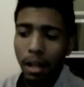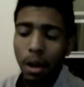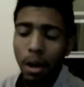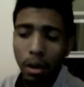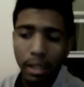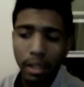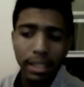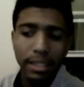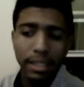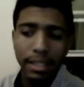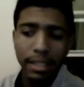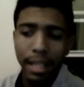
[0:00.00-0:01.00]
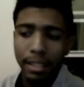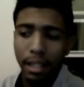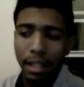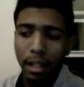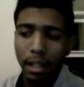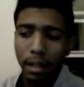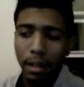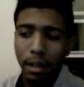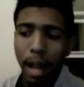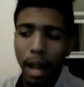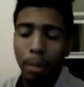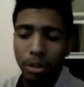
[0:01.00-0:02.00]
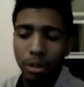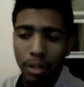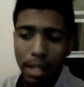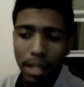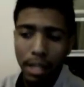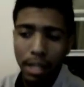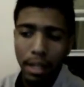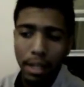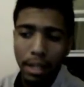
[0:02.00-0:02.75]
Kokkuri sees this as a opportunity